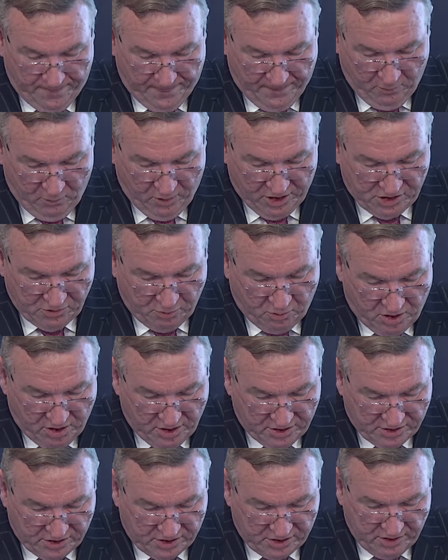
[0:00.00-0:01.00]
which
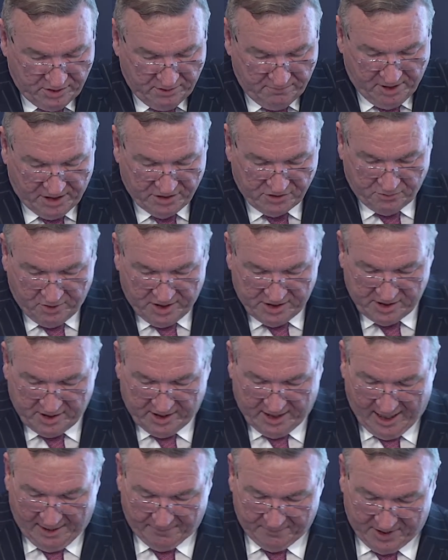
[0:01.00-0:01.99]
was most
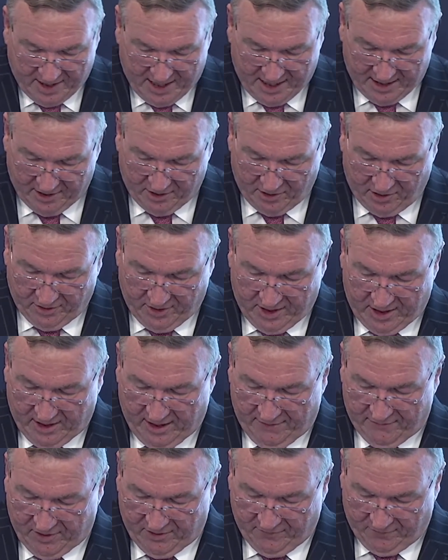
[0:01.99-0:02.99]
recently updated on the
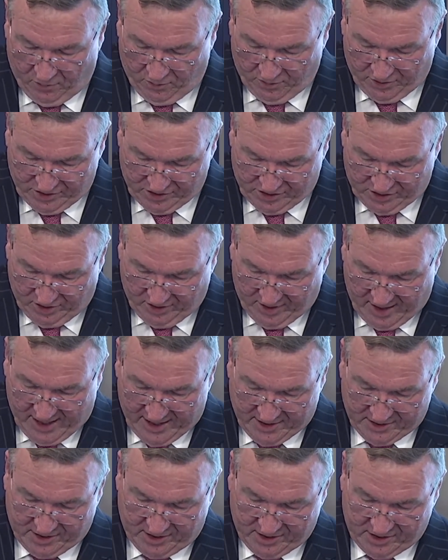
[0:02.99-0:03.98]
11th of August
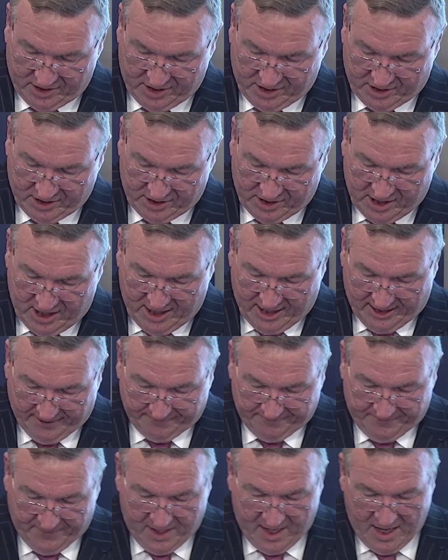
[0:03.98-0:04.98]
2016.